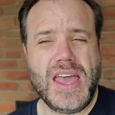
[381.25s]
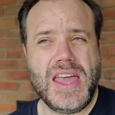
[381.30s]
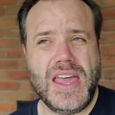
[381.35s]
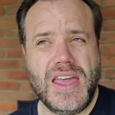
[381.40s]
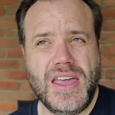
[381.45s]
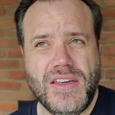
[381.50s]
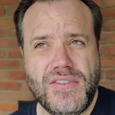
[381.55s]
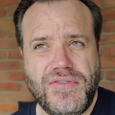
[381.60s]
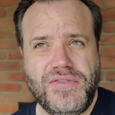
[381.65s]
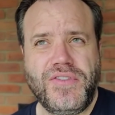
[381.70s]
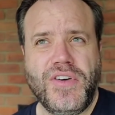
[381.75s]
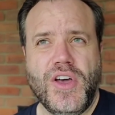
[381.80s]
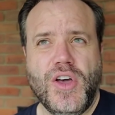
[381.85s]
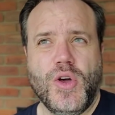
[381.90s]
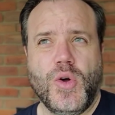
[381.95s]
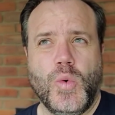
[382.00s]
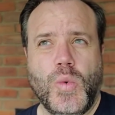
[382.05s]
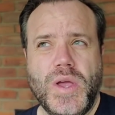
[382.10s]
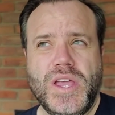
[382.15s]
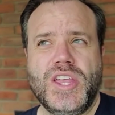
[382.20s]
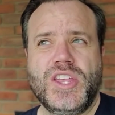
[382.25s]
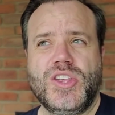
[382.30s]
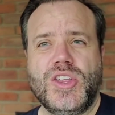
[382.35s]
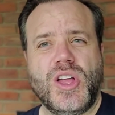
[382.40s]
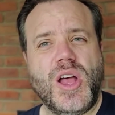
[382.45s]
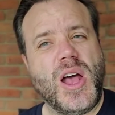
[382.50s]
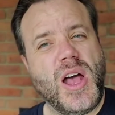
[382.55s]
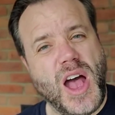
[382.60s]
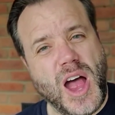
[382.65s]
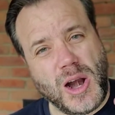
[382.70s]
If we
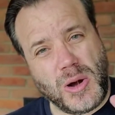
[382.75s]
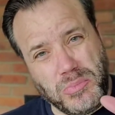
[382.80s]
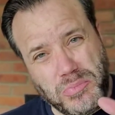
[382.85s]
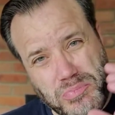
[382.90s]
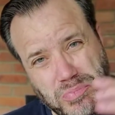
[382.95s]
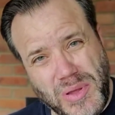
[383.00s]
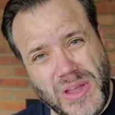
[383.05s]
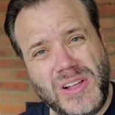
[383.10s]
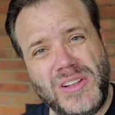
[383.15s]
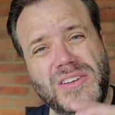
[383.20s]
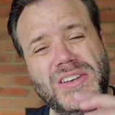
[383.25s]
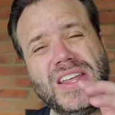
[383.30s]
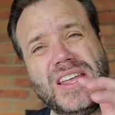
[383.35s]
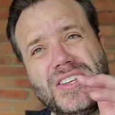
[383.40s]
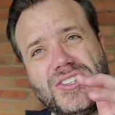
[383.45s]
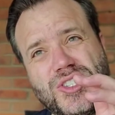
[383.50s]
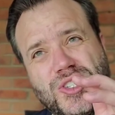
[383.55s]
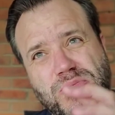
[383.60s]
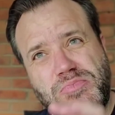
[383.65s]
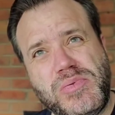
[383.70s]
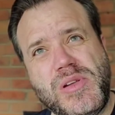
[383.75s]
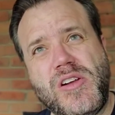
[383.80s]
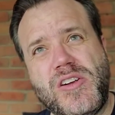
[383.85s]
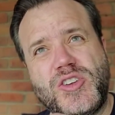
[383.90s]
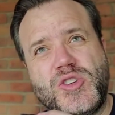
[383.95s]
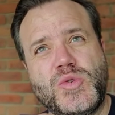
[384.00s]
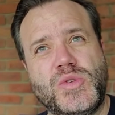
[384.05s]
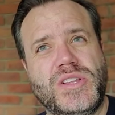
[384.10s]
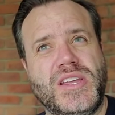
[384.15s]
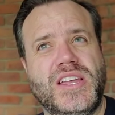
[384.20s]
are building
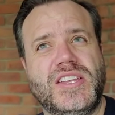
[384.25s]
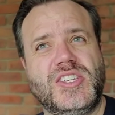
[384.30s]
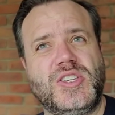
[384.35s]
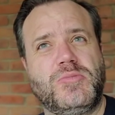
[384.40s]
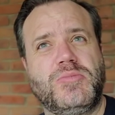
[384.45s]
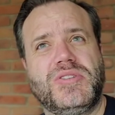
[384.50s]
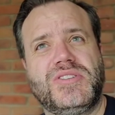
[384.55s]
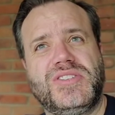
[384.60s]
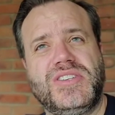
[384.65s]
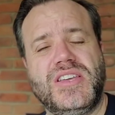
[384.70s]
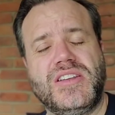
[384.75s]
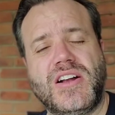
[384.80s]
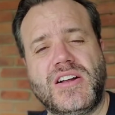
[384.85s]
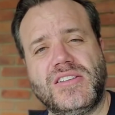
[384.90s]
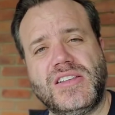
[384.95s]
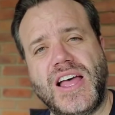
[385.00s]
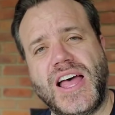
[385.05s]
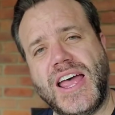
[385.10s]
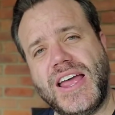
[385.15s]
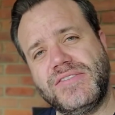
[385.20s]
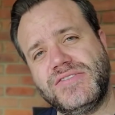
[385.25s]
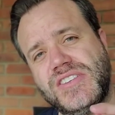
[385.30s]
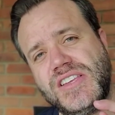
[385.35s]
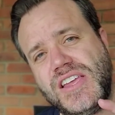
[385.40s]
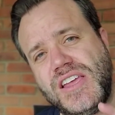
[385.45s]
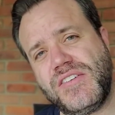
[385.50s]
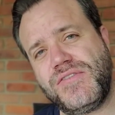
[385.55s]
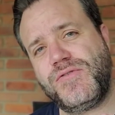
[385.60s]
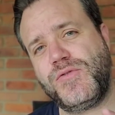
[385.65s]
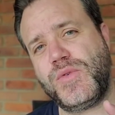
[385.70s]
spiritual intimacy in our lives,
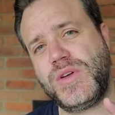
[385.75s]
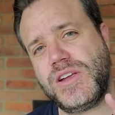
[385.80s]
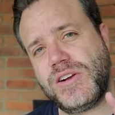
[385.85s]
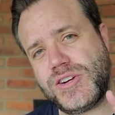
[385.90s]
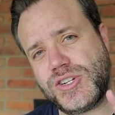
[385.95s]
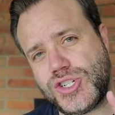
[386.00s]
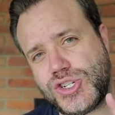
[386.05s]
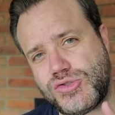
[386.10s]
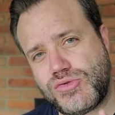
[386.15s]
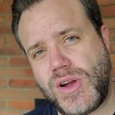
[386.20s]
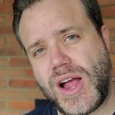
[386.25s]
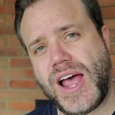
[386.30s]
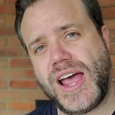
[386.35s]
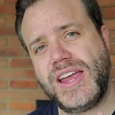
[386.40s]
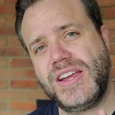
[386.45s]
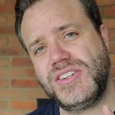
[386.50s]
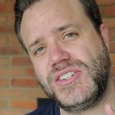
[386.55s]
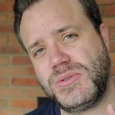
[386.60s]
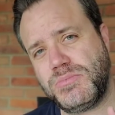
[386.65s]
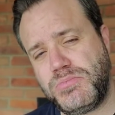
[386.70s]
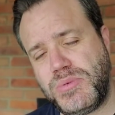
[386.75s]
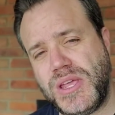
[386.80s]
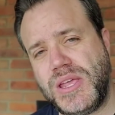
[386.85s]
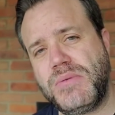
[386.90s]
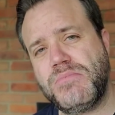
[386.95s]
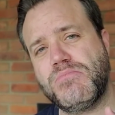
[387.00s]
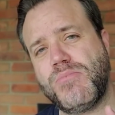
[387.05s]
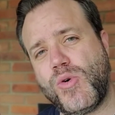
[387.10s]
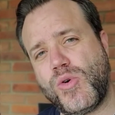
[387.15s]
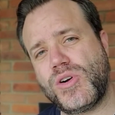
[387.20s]
if we are trying to be
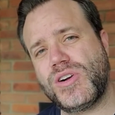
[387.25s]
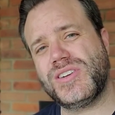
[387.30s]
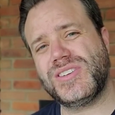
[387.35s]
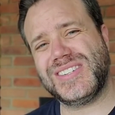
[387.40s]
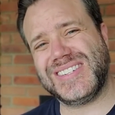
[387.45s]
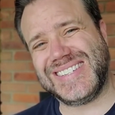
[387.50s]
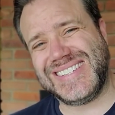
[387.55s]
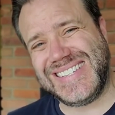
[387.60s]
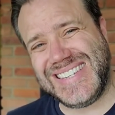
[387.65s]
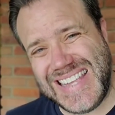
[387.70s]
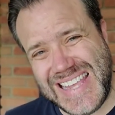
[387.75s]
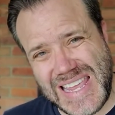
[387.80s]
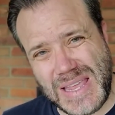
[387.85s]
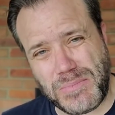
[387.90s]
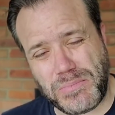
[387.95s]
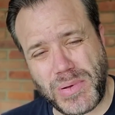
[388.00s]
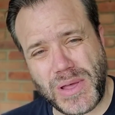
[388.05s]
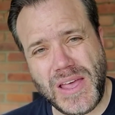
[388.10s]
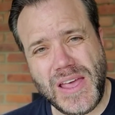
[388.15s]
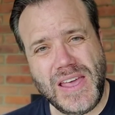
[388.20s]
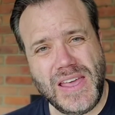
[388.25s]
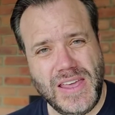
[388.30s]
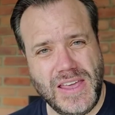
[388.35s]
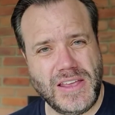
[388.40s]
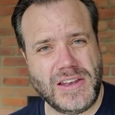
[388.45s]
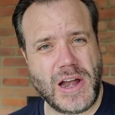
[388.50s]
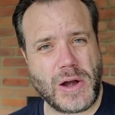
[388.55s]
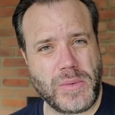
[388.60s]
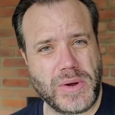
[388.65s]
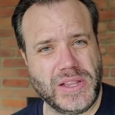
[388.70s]
more deep
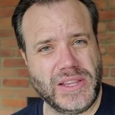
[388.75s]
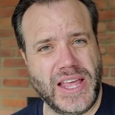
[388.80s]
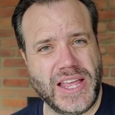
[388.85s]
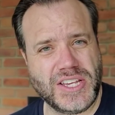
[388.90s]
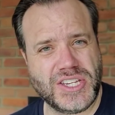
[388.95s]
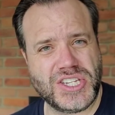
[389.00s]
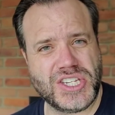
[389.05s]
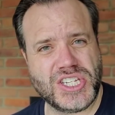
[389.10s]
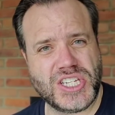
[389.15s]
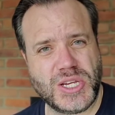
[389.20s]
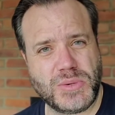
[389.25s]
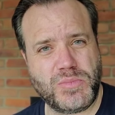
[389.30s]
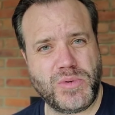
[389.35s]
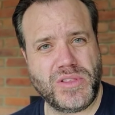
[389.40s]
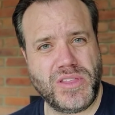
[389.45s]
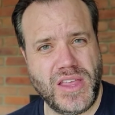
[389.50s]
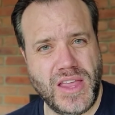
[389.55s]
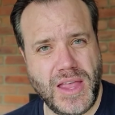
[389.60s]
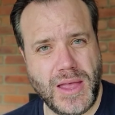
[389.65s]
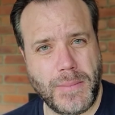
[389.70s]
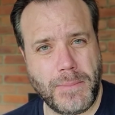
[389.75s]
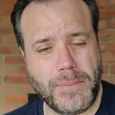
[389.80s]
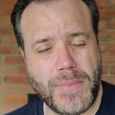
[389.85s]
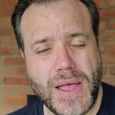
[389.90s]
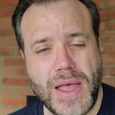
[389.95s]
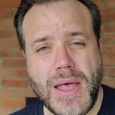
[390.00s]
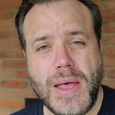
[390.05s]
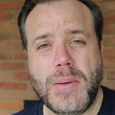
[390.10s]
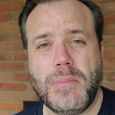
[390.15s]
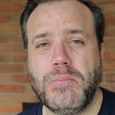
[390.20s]
in our relationship with Him,
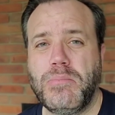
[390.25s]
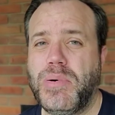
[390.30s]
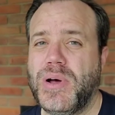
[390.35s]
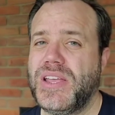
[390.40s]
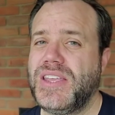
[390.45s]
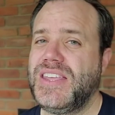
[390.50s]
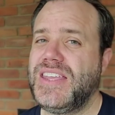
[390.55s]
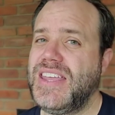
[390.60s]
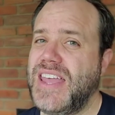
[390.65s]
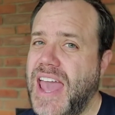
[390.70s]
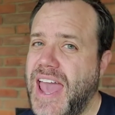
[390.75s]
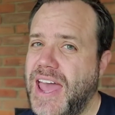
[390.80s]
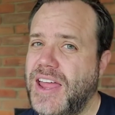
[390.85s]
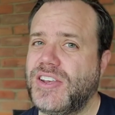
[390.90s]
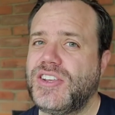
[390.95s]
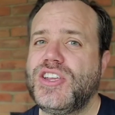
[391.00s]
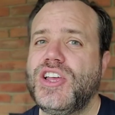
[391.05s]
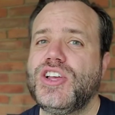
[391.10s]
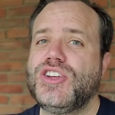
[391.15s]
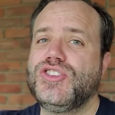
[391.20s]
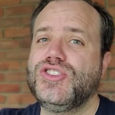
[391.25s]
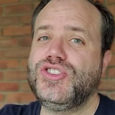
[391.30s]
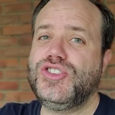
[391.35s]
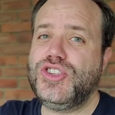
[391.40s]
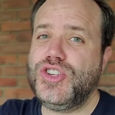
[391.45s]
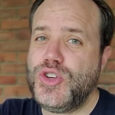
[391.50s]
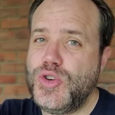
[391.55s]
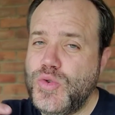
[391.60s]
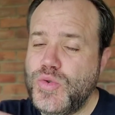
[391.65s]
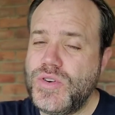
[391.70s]
but yet
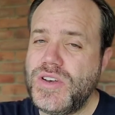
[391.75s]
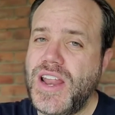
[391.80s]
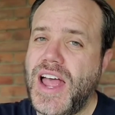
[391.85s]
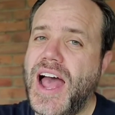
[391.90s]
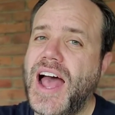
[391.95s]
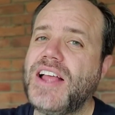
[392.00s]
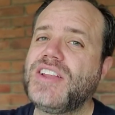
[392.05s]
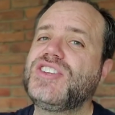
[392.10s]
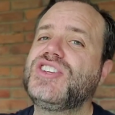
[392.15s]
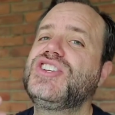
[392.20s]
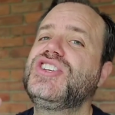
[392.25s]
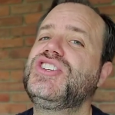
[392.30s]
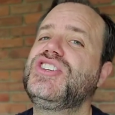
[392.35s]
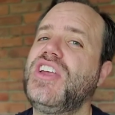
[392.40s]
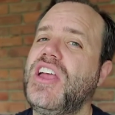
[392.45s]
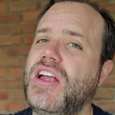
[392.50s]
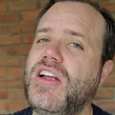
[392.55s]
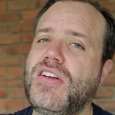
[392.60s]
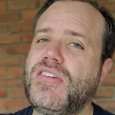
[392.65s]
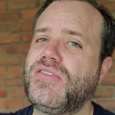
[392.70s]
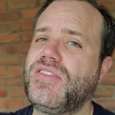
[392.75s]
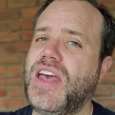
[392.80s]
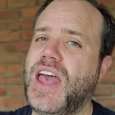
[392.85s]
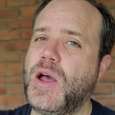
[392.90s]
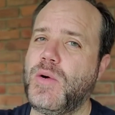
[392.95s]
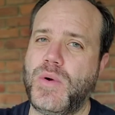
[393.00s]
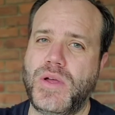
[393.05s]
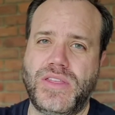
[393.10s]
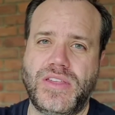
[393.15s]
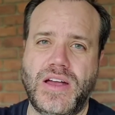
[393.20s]
do not share
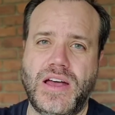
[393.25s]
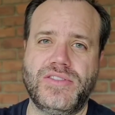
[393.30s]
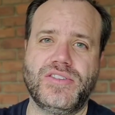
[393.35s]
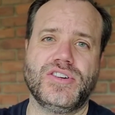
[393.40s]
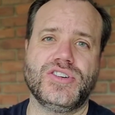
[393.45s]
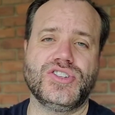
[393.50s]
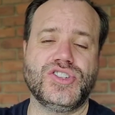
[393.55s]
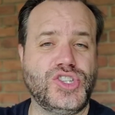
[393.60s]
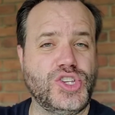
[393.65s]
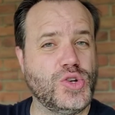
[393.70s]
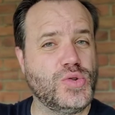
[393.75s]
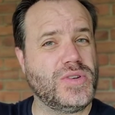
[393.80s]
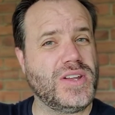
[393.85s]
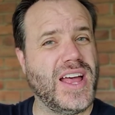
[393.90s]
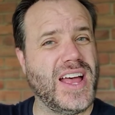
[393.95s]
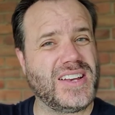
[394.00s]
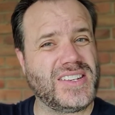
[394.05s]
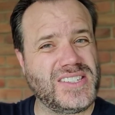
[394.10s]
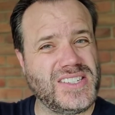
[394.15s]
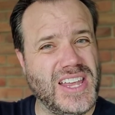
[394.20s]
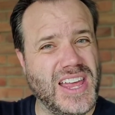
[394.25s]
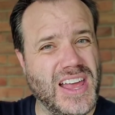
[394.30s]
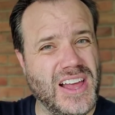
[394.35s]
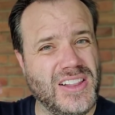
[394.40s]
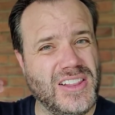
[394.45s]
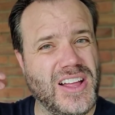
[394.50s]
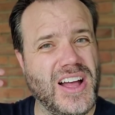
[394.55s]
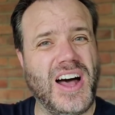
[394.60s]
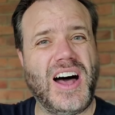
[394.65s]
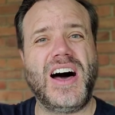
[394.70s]
that with others, do not
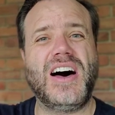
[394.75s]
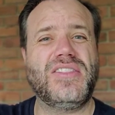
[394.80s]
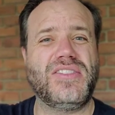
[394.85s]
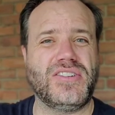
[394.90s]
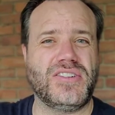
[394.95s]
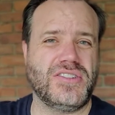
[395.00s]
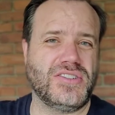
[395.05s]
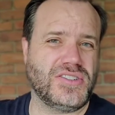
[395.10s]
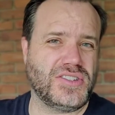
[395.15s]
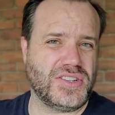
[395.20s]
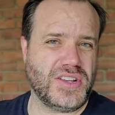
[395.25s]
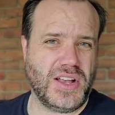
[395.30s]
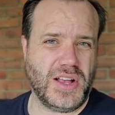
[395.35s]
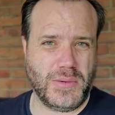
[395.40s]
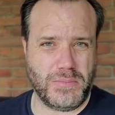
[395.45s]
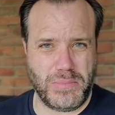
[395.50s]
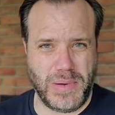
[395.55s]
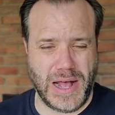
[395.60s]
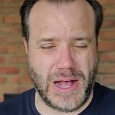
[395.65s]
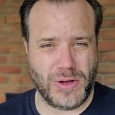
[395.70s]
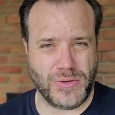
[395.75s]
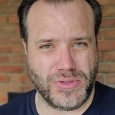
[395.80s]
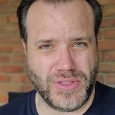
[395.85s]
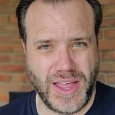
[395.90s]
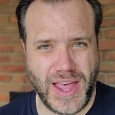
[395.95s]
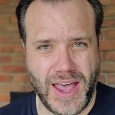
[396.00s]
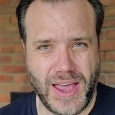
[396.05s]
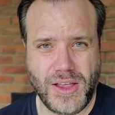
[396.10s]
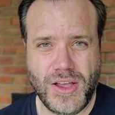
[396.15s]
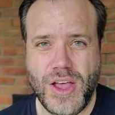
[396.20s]
tell others about
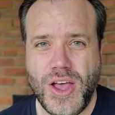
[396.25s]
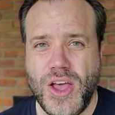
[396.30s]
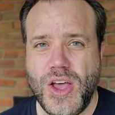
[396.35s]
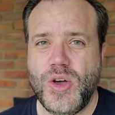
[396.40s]
that,